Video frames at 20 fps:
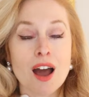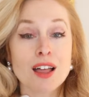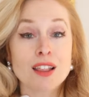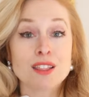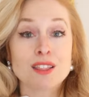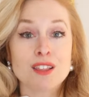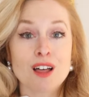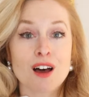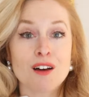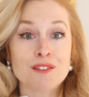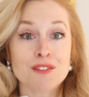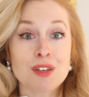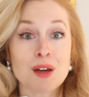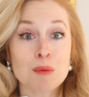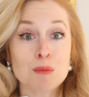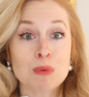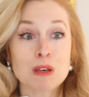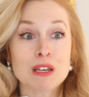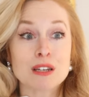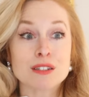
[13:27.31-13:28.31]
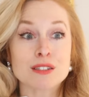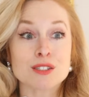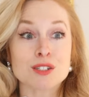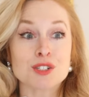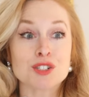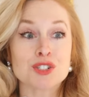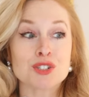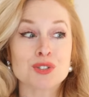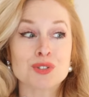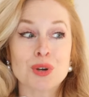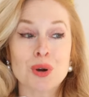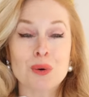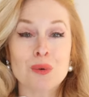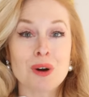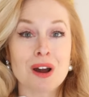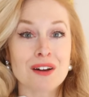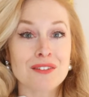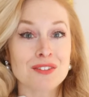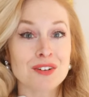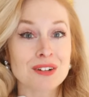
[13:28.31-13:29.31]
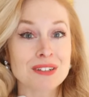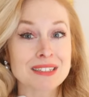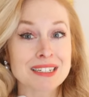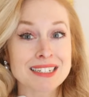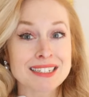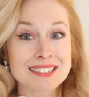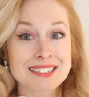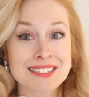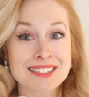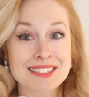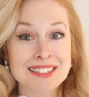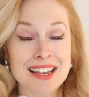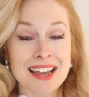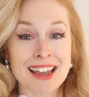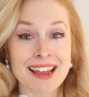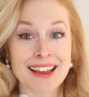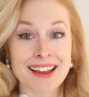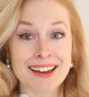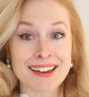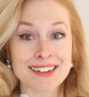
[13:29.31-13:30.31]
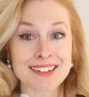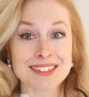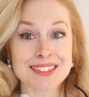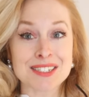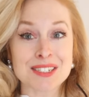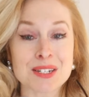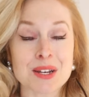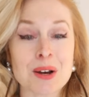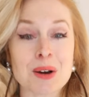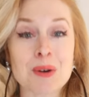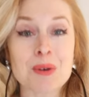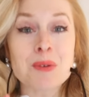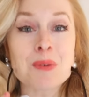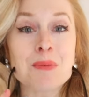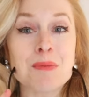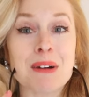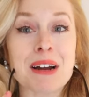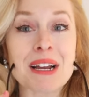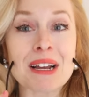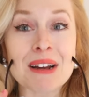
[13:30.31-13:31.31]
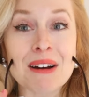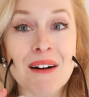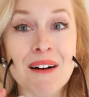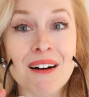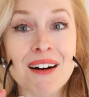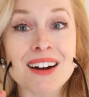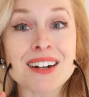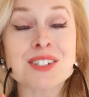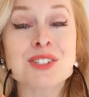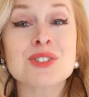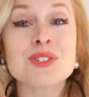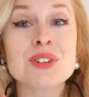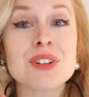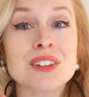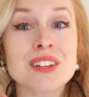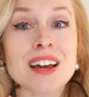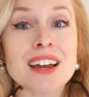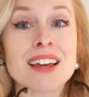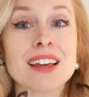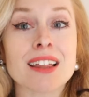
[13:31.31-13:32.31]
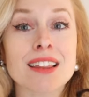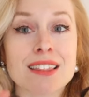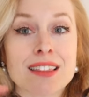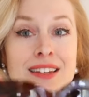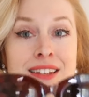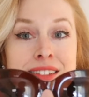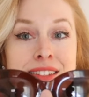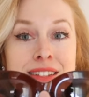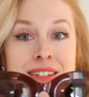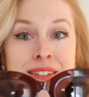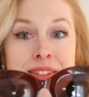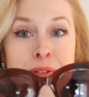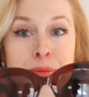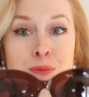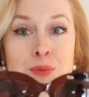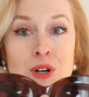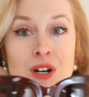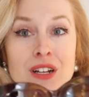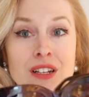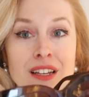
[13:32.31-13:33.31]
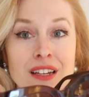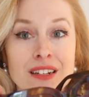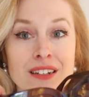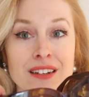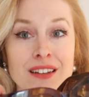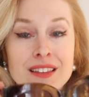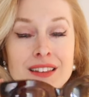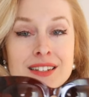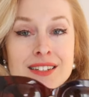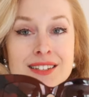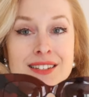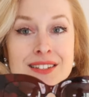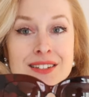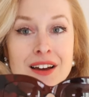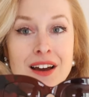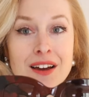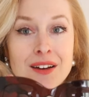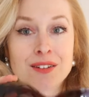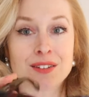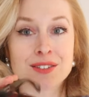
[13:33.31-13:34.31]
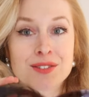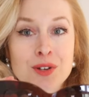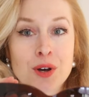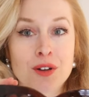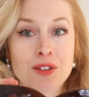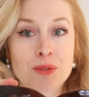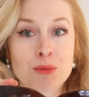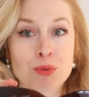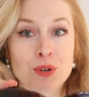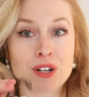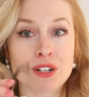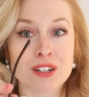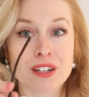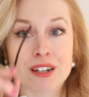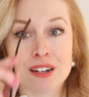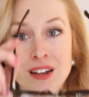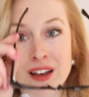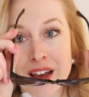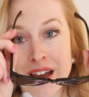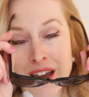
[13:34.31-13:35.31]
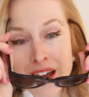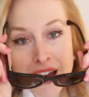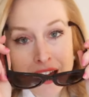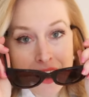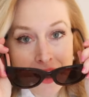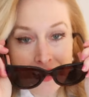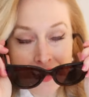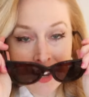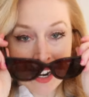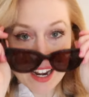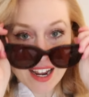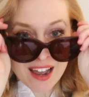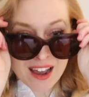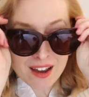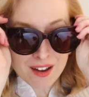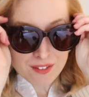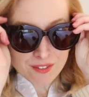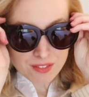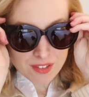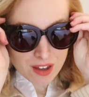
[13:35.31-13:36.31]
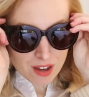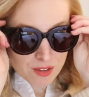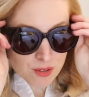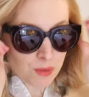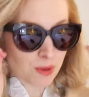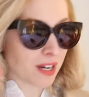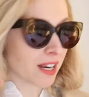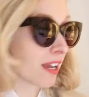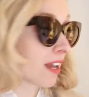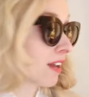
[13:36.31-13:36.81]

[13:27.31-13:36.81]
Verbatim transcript: I love them because they're so effortless and oh my gosh, like this is the Brooklyn. This style is called the Brooklyn. And then I have, the other one I